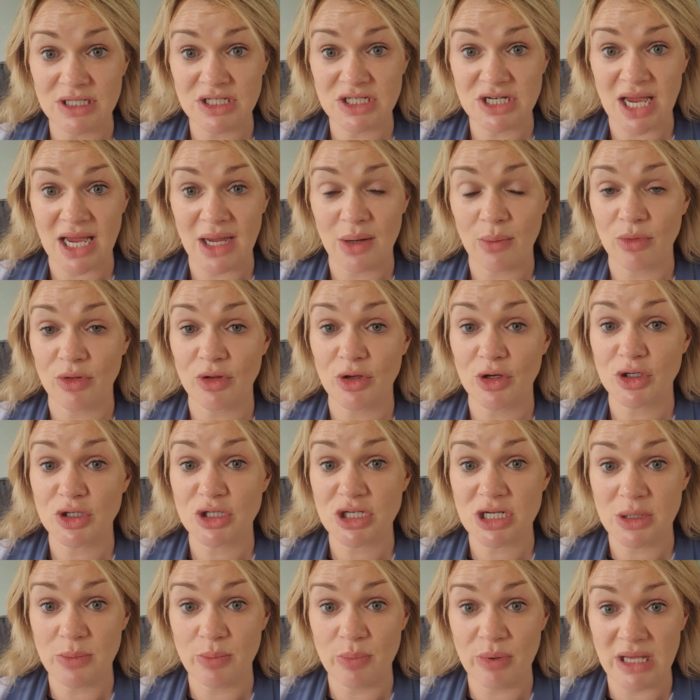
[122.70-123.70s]
check with your
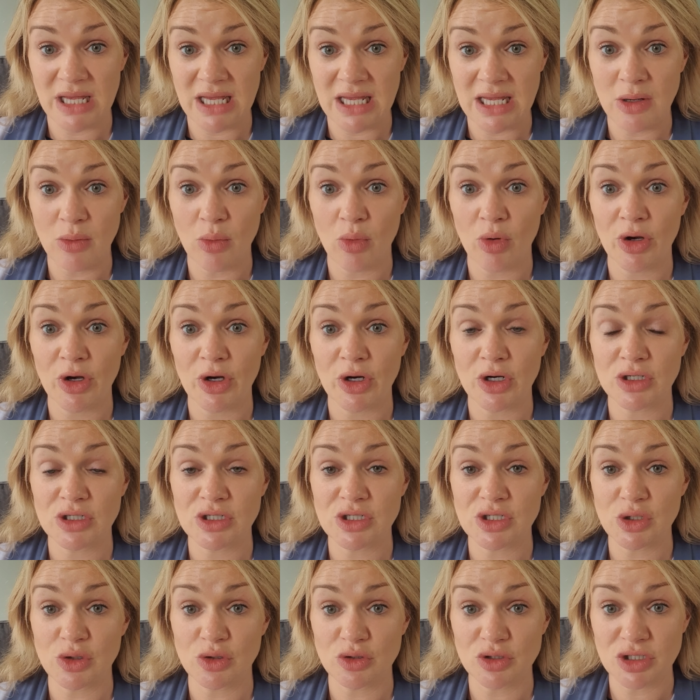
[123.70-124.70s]
GP or your
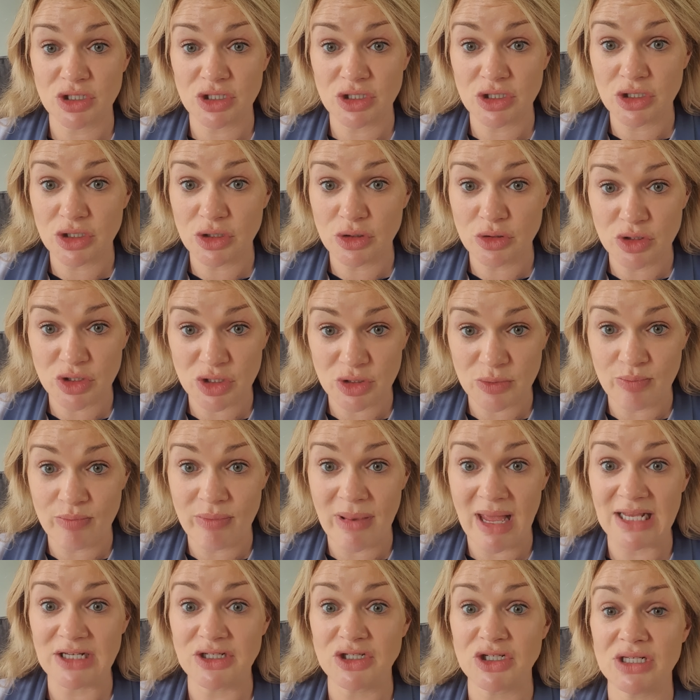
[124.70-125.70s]
consultant, you should
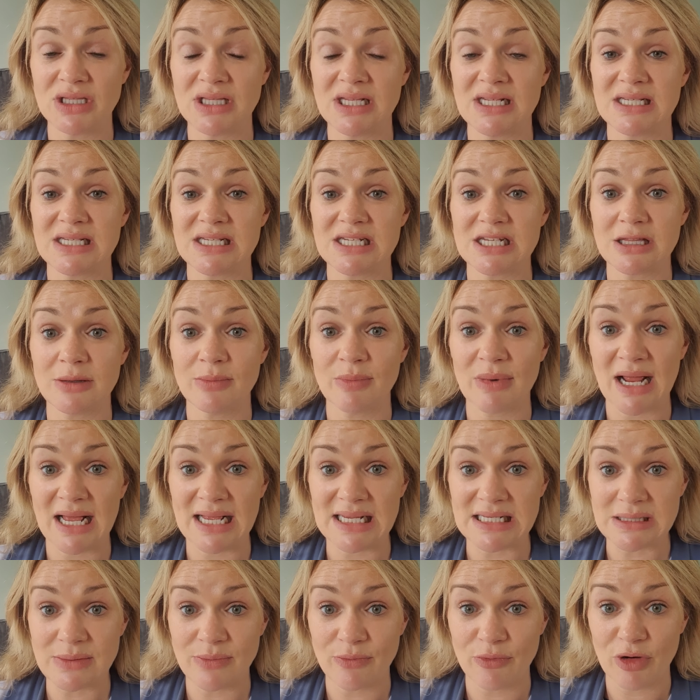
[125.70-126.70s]
mention this to them and
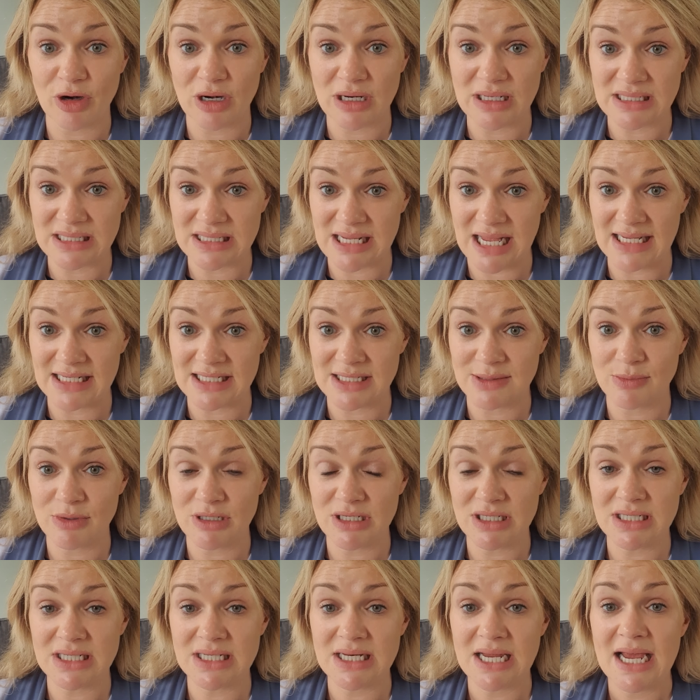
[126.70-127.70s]
ask them for an
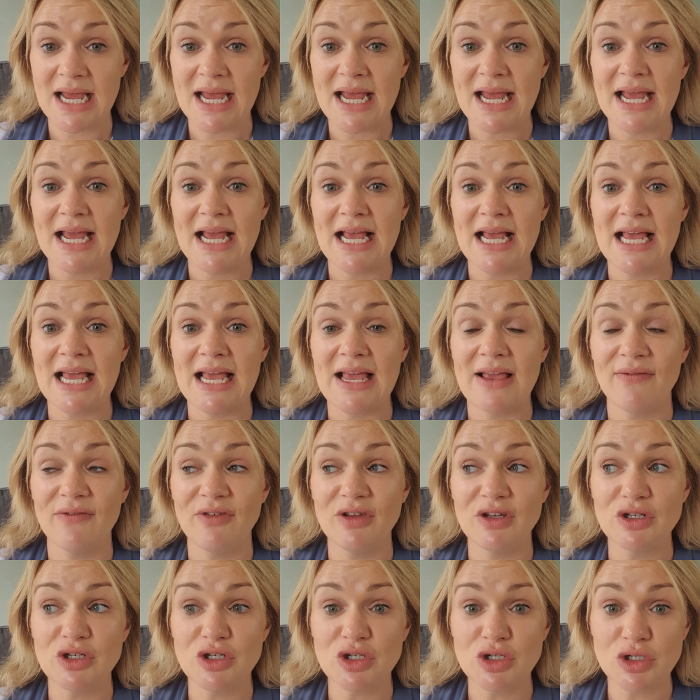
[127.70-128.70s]
assessment. If
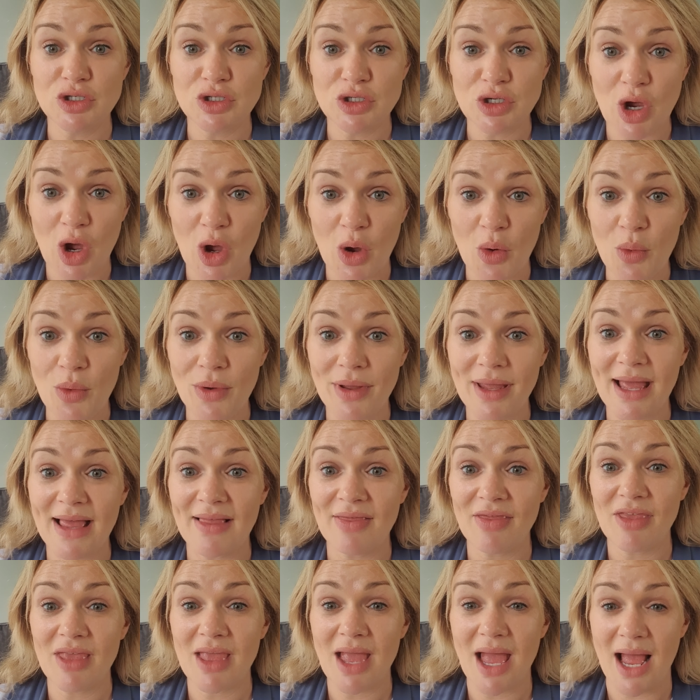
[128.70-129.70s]
you don't
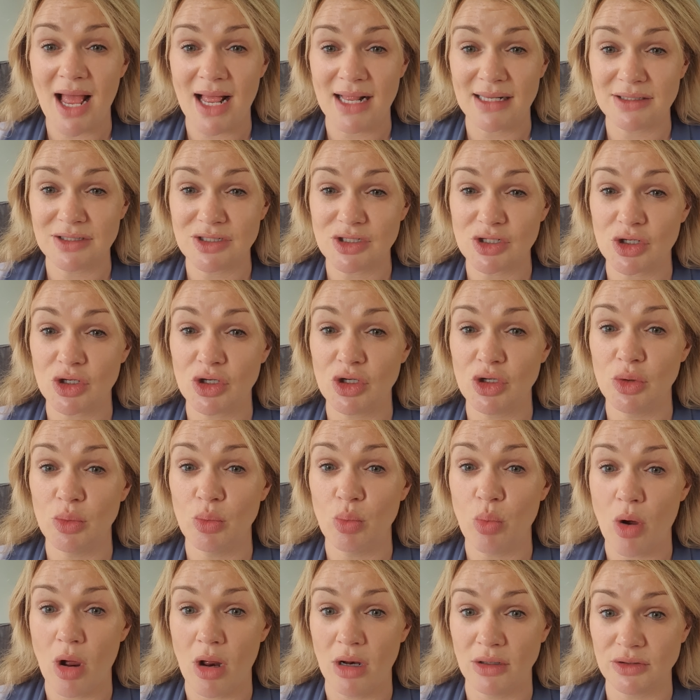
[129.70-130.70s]
get the answer you
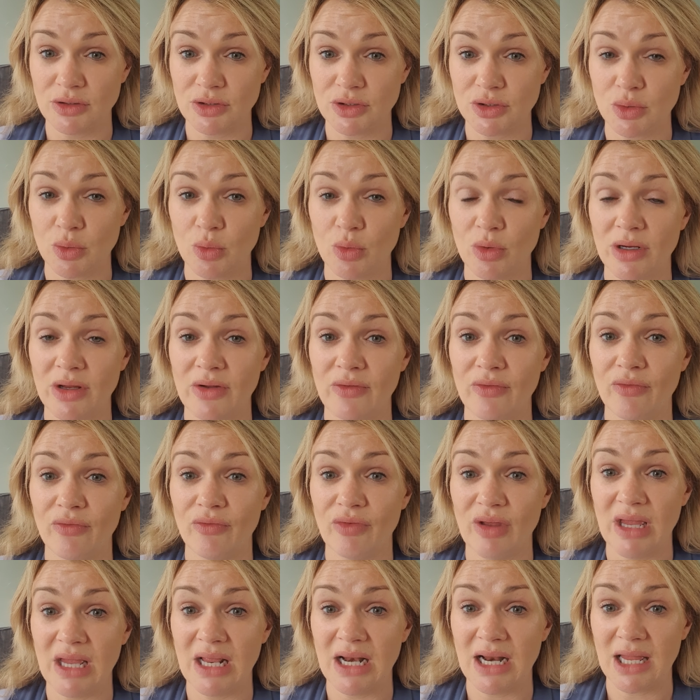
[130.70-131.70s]
want, or you
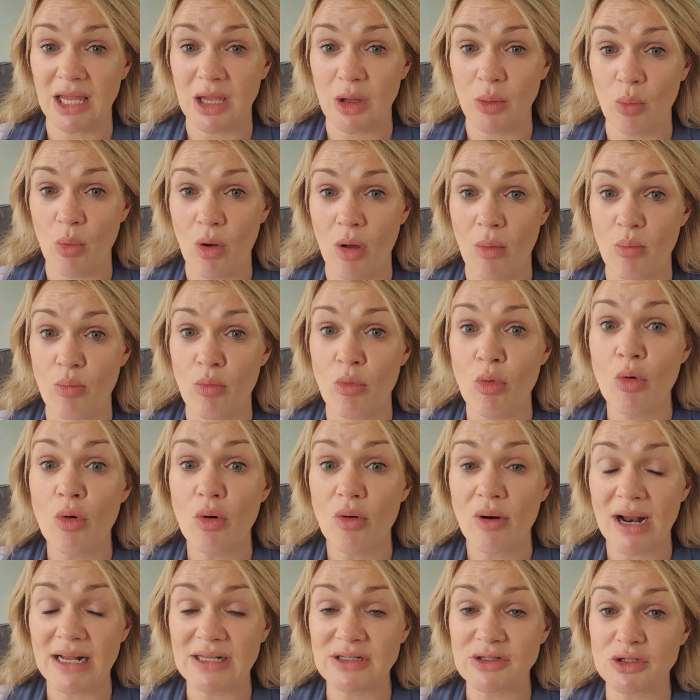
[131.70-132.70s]
feel like you want
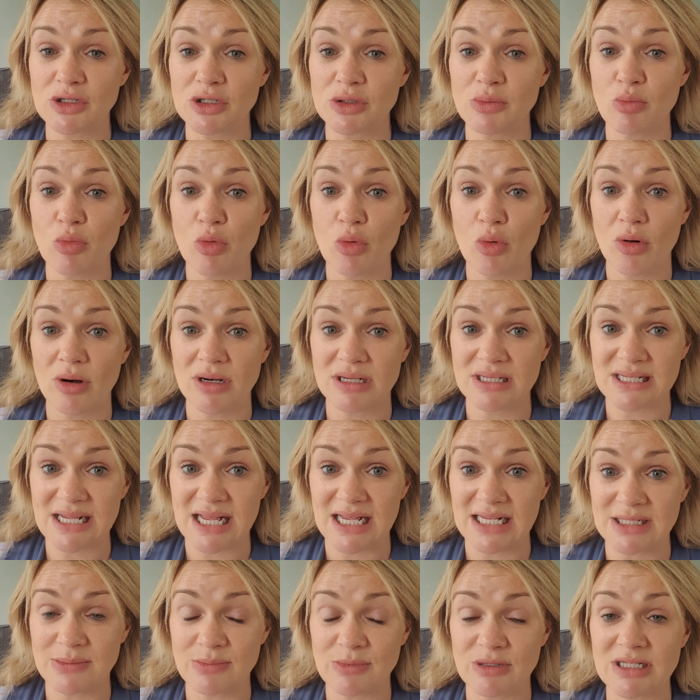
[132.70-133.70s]
more answers and more
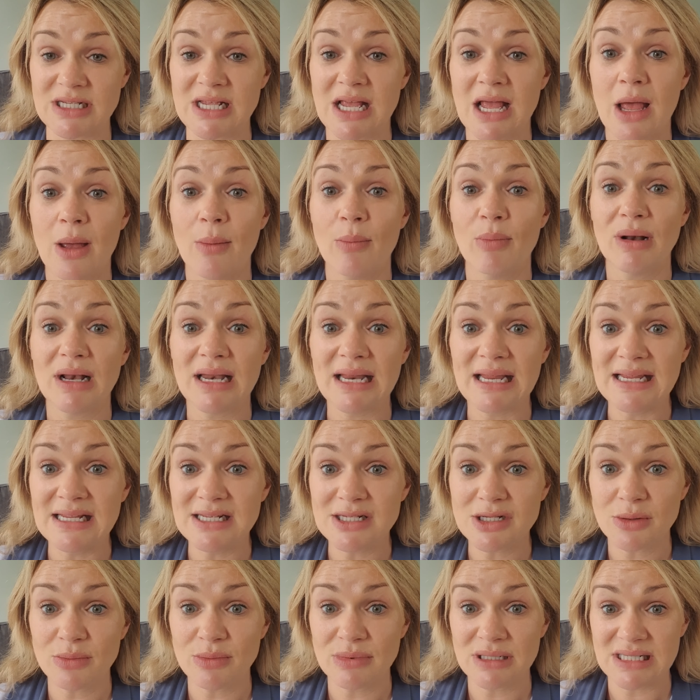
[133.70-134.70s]
assessments, please
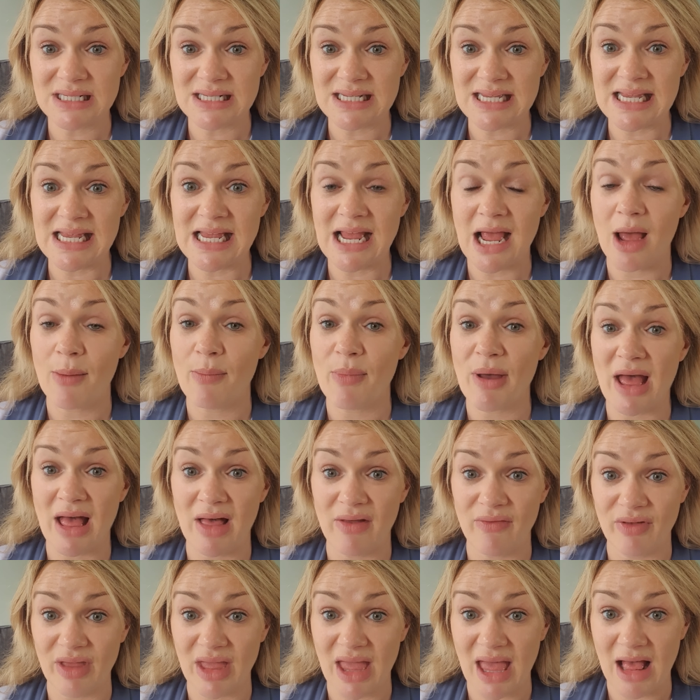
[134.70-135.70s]
come and see a
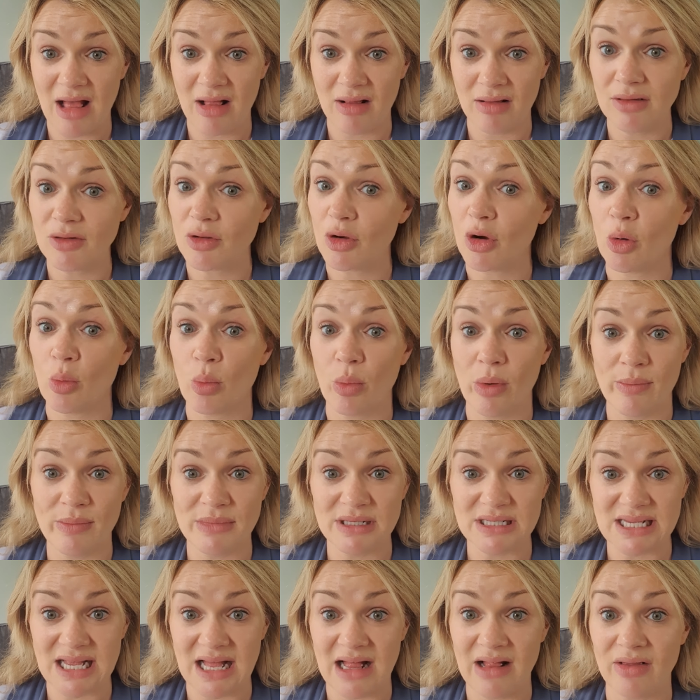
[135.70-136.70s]
pelvic health or
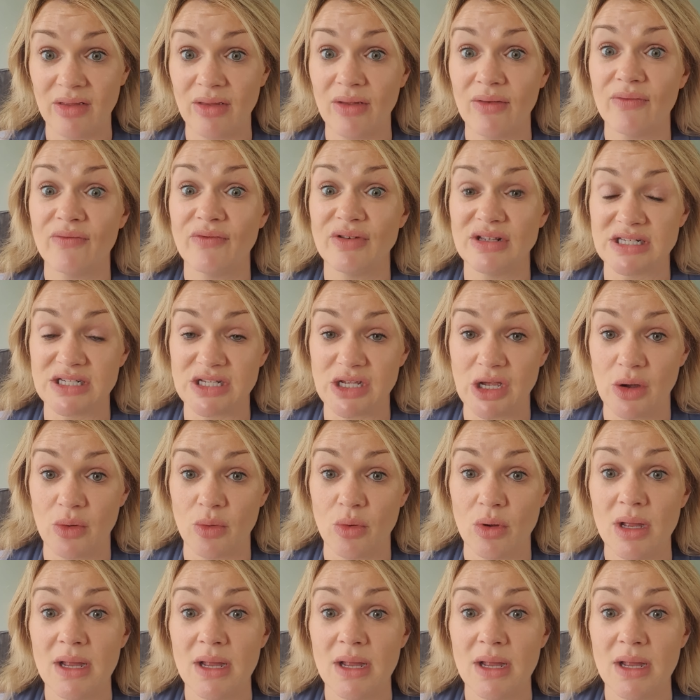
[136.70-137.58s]
women's health physio.